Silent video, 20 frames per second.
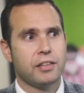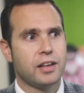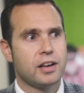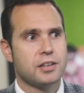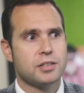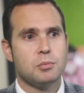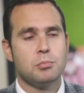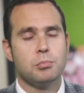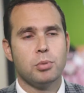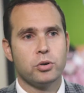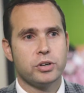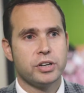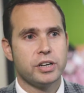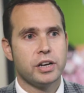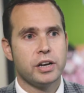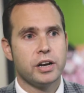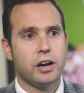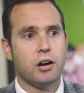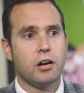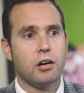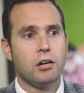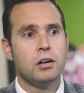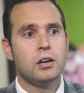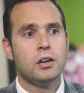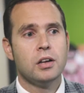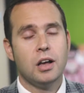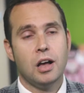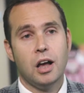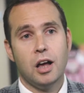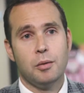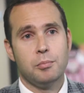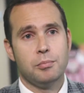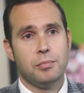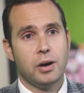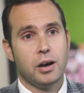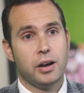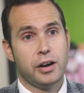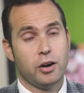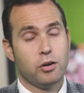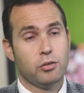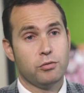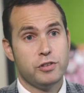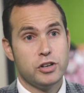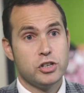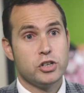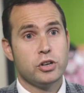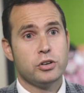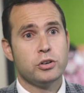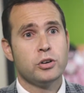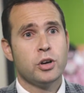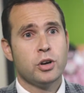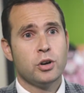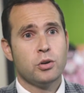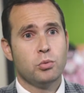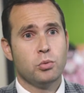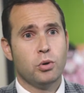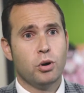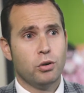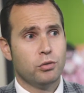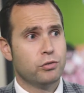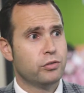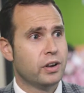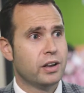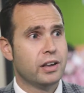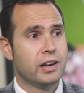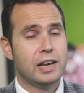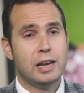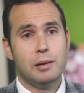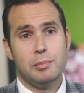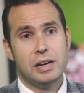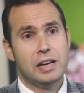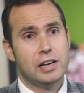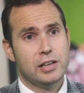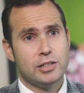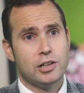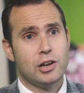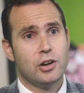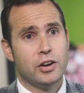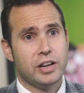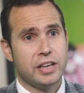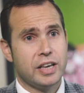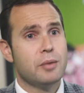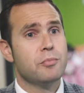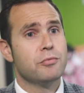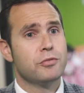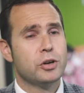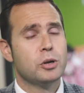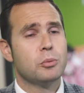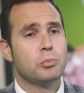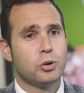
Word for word: that's embodied in our um, in our vision of limitless learning, infinite